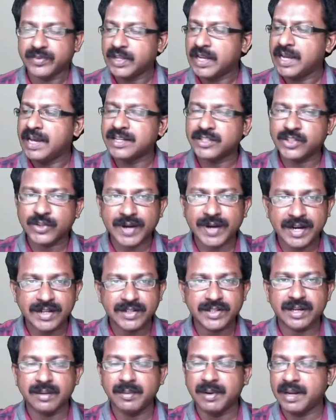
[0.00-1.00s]
Here is the right
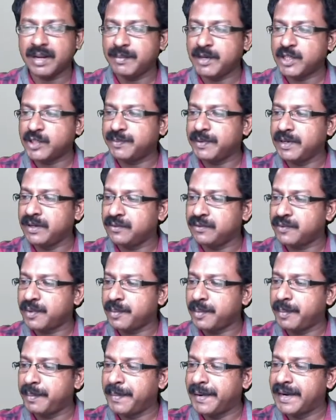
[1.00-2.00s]
cerebral hemisphere from
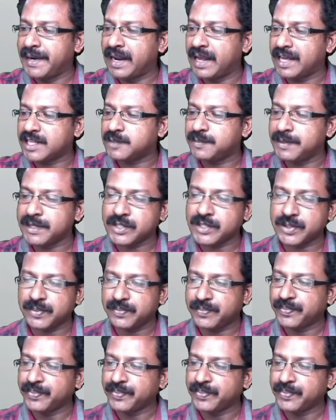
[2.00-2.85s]
the medial aspect.